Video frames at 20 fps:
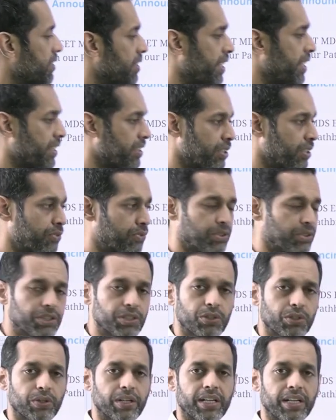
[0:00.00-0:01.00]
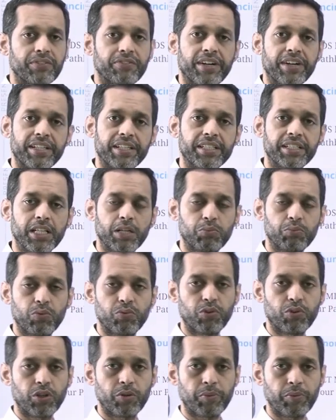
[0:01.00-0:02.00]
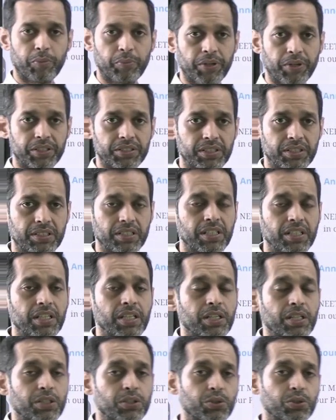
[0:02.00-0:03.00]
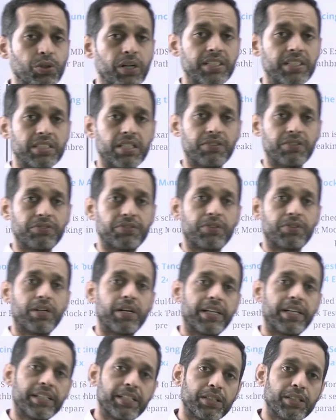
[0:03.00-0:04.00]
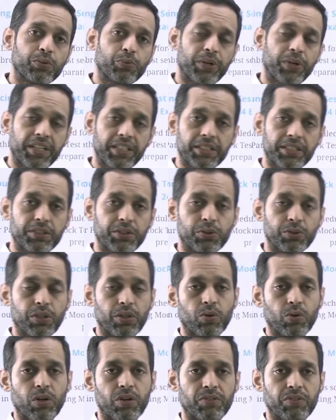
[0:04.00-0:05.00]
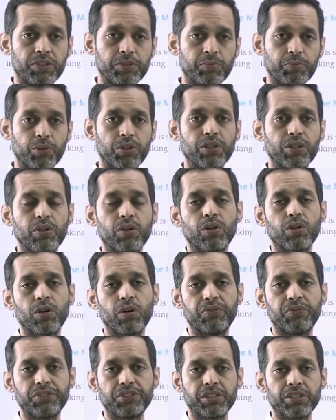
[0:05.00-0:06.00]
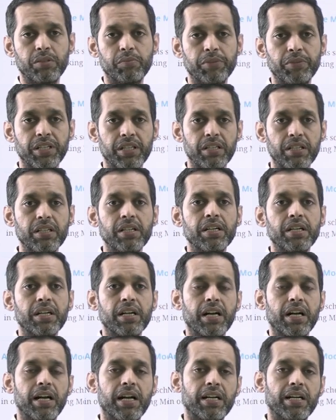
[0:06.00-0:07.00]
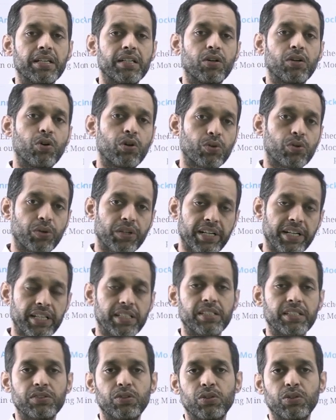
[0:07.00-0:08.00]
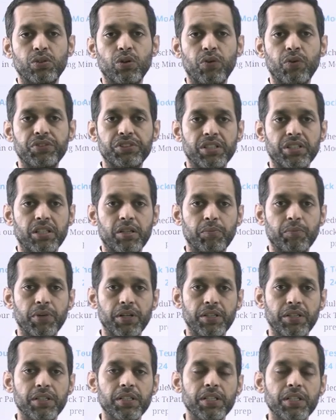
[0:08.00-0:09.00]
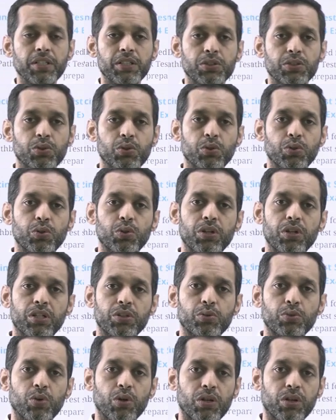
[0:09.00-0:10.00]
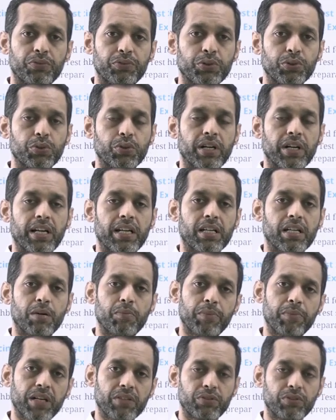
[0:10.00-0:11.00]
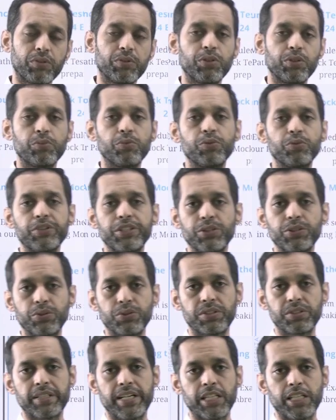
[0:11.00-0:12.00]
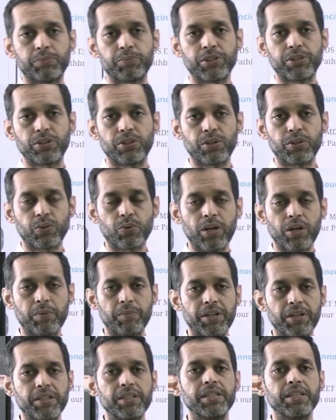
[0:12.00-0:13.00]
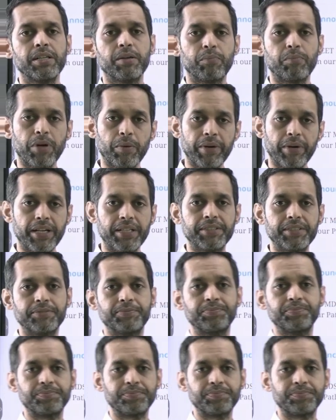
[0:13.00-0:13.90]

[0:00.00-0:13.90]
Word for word: guys like this video and find it helpful for your preparation you guys have any queries you can always put it on official mail and uh, or contact us on the official number so good luck to all of you. I'll come back with new videos as per your requirement. Bye-bye.